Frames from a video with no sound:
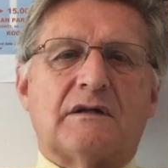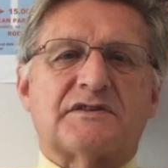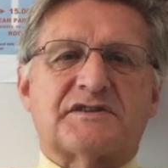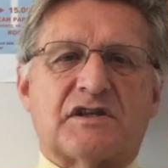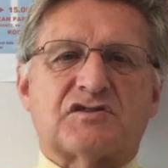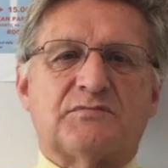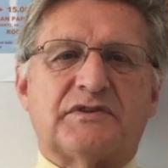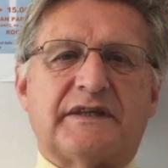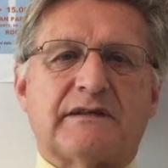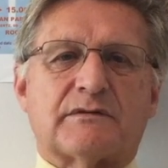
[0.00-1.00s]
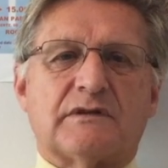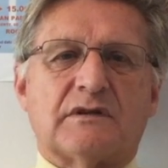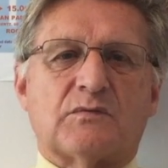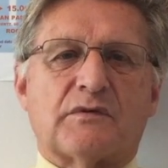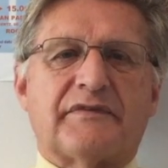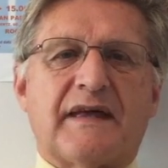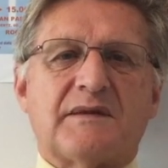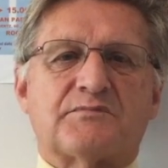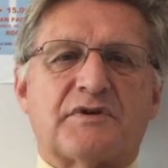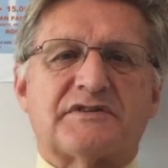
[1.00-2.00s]
such material were
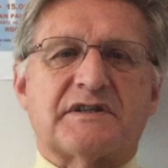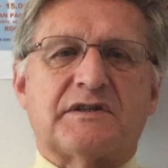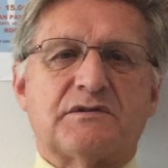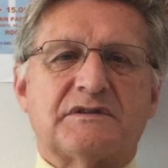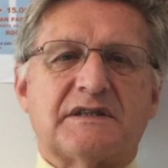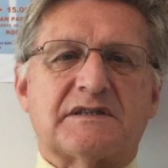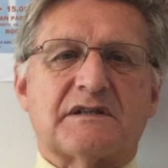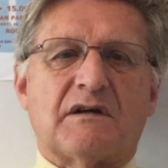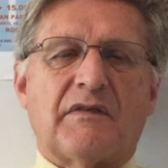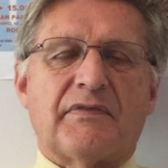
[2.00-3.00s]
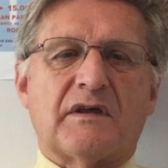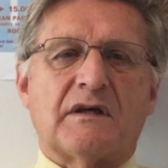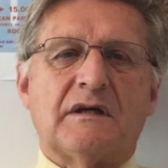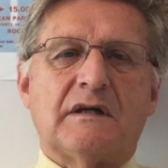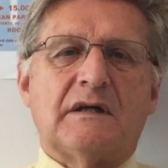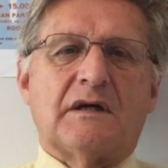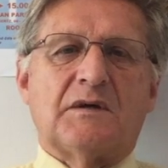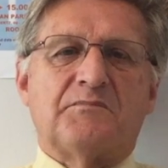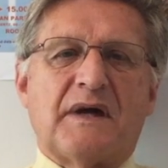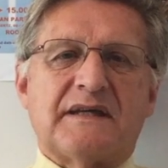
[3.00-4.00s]
then prosecuted on the
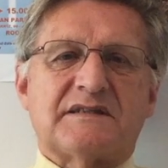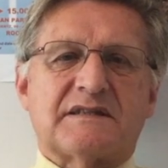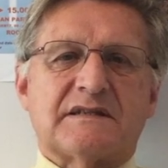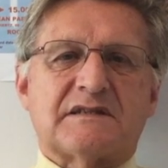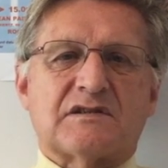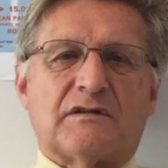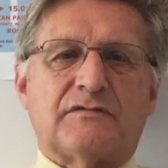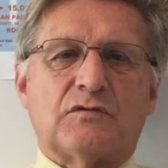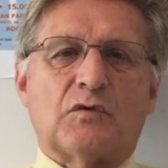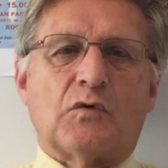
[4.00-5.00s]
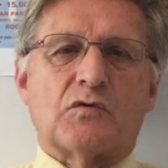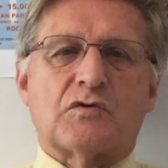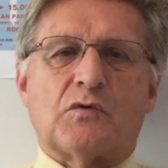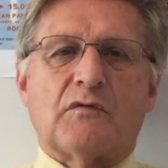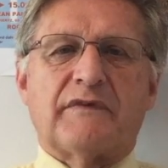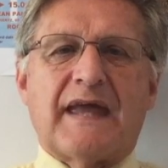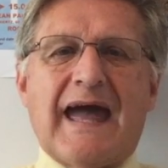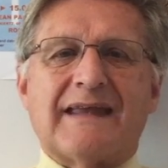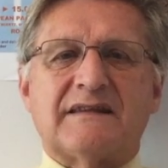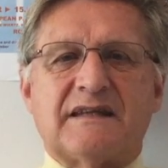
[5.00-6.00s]
basis of a law called the
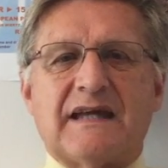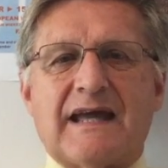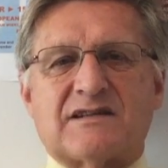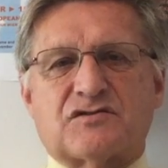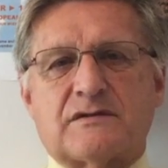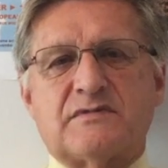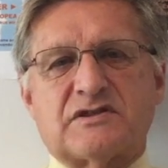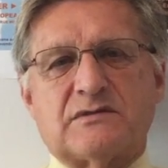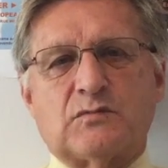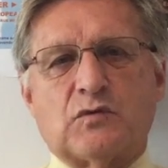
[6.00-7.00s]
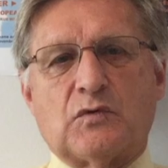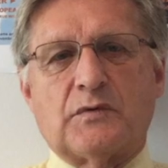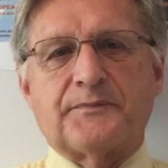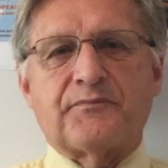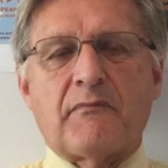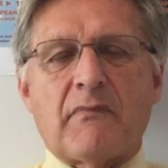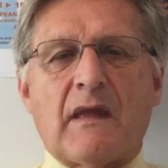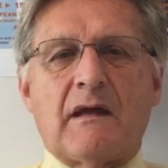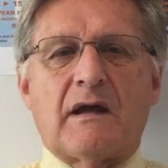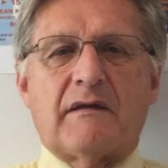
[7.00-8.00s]
anti-extremism law.
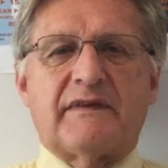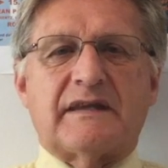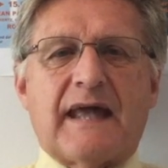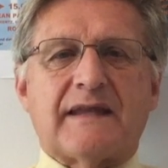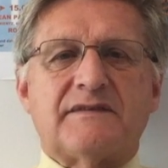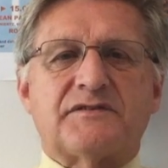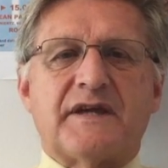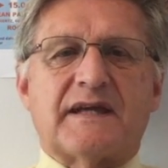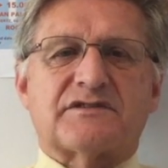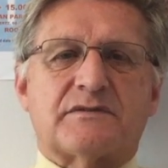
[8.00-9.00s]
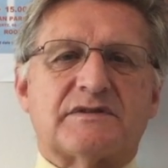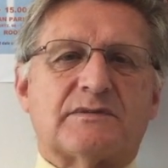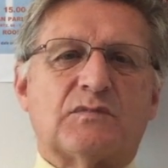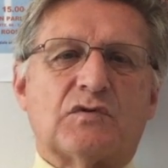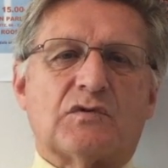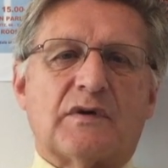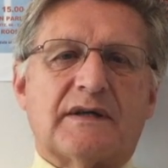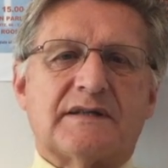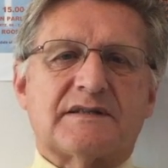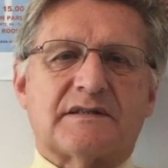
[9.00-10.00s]
That anti-extremism law
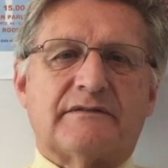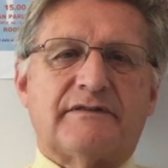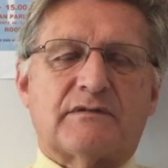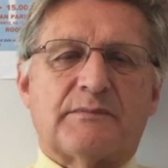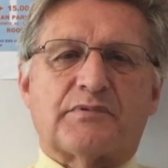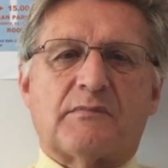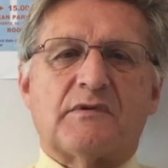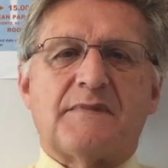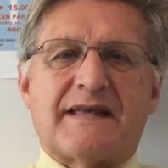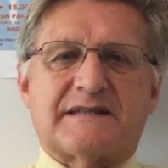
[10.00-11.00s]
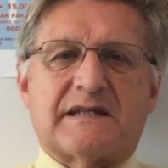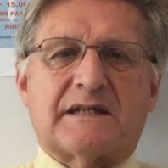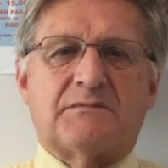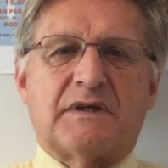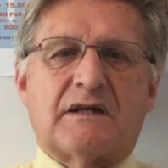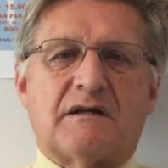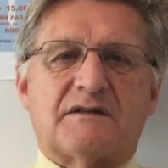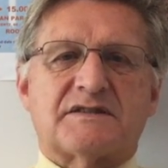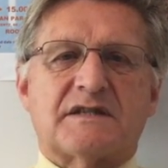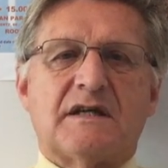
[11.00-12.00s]
is very problematic
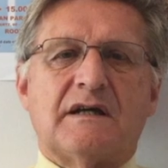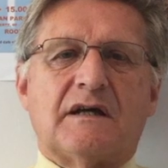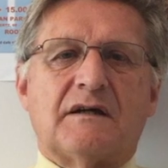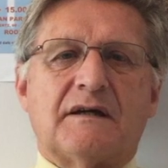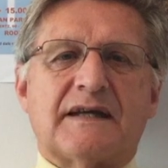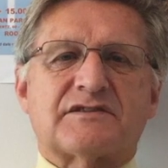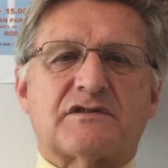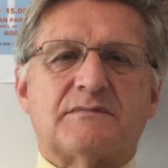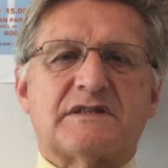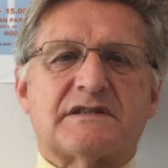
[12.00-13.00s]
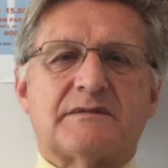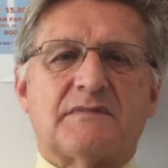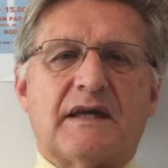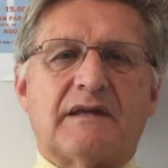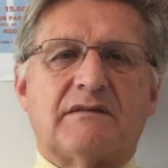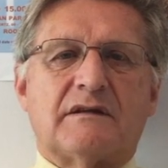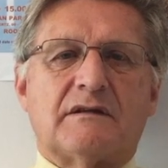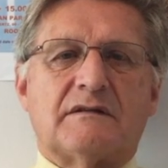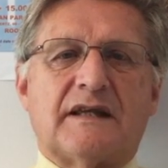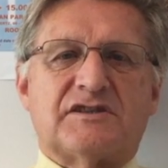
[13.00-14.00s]
because extremism in
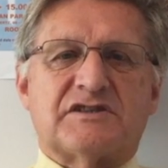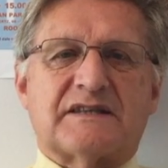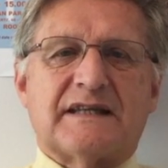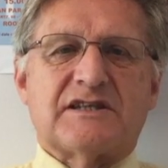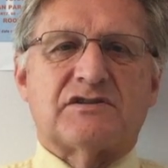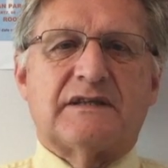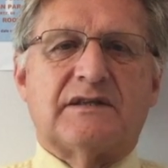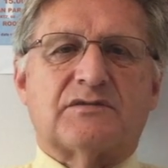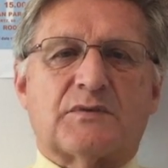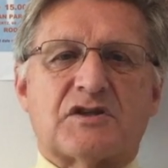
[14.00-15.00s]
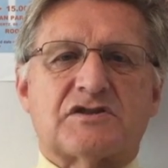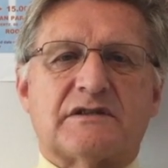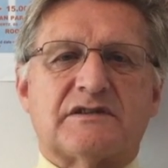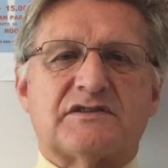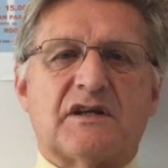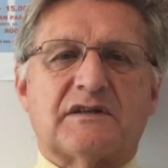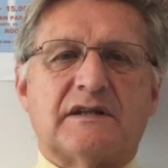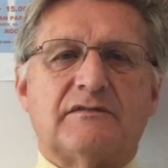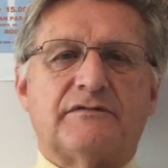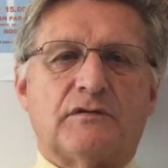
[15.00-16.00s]
the legislation in Russia does not
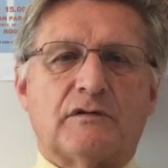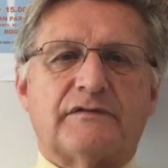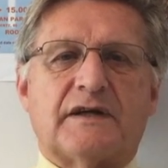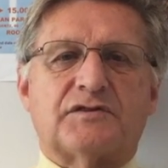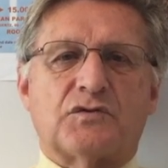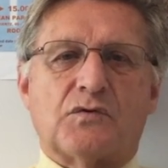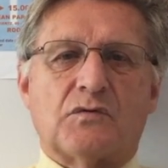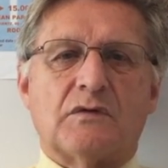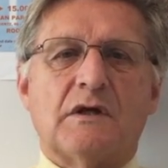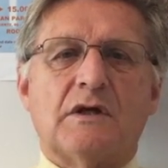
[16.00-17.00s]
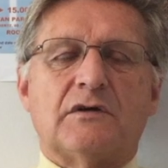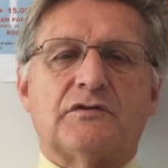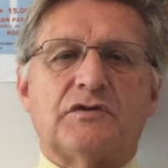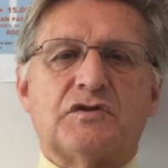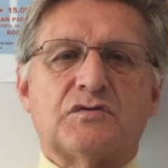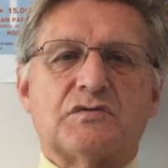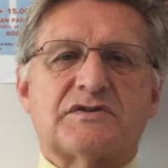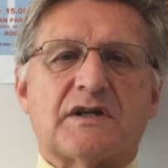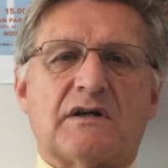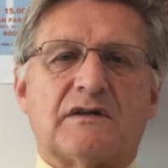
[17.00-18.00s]
involve at all the
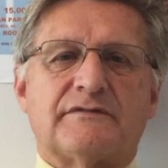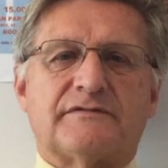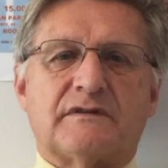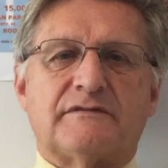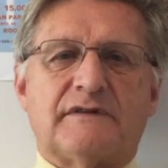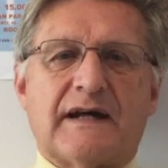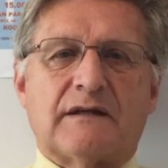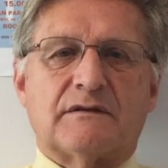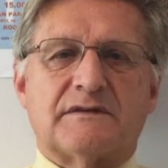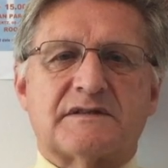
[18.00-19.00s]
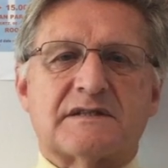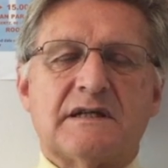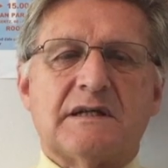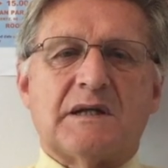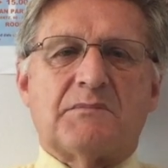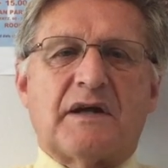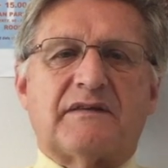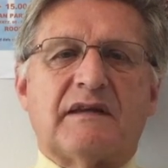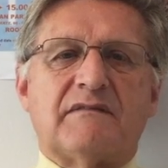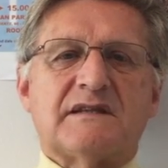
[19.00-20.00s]
use of violence.
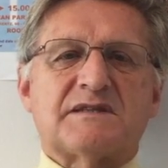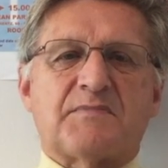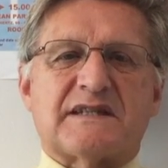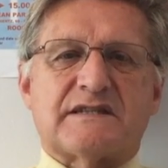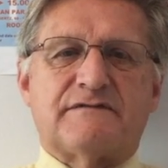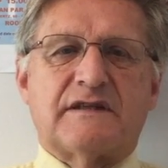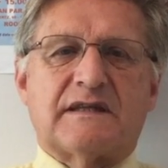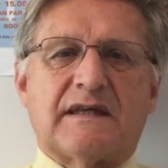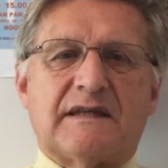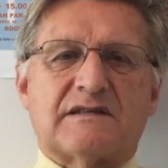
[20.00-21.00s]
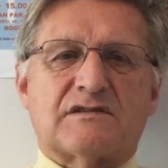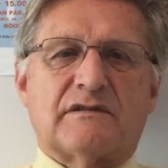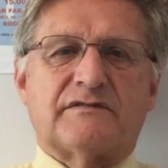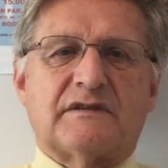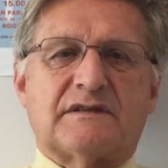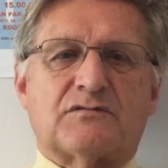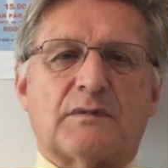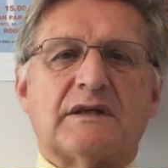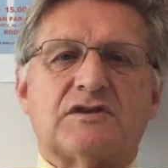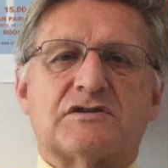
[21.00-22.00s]
But in this specific case of the
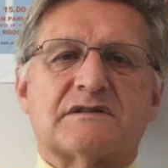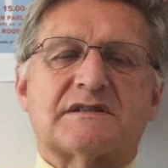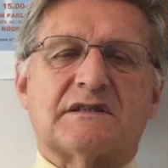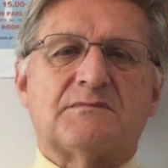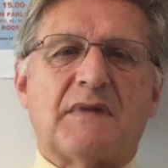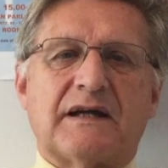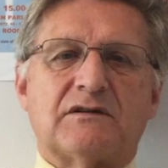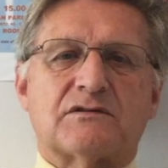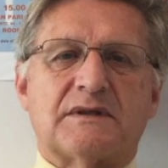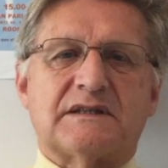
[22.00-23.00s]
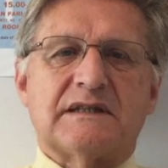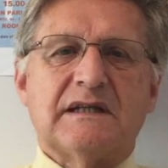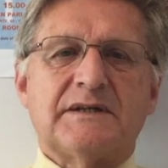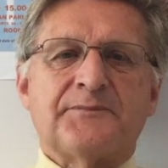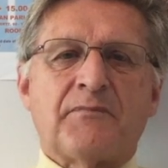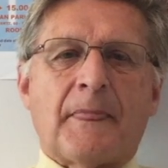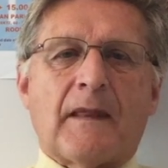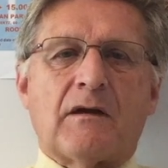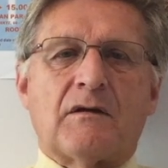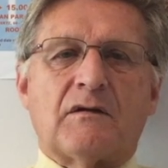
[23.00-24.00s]
religious minority,
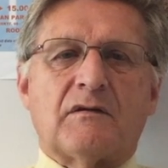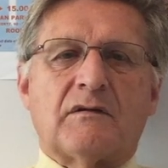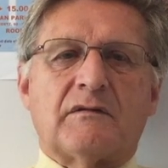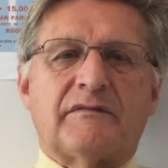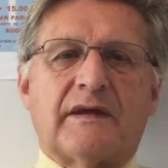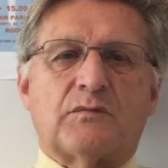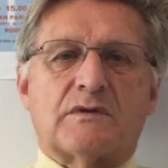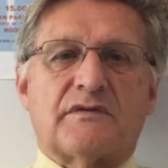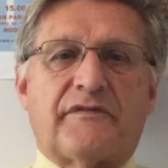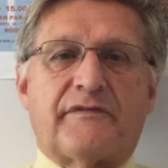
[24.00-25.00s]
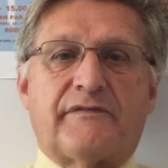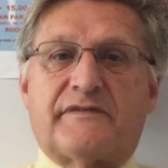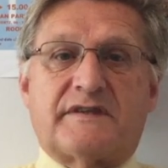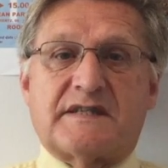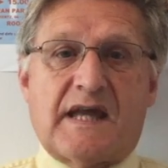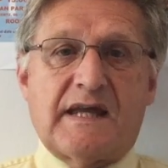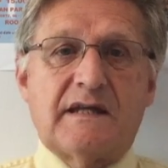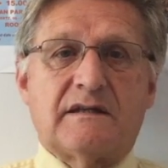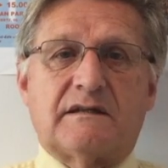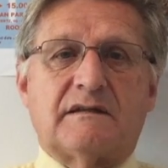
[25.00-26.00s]
they were
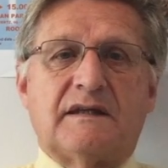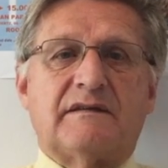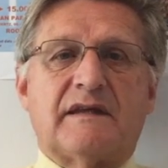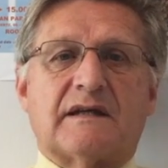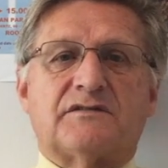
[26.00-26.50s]
saying in their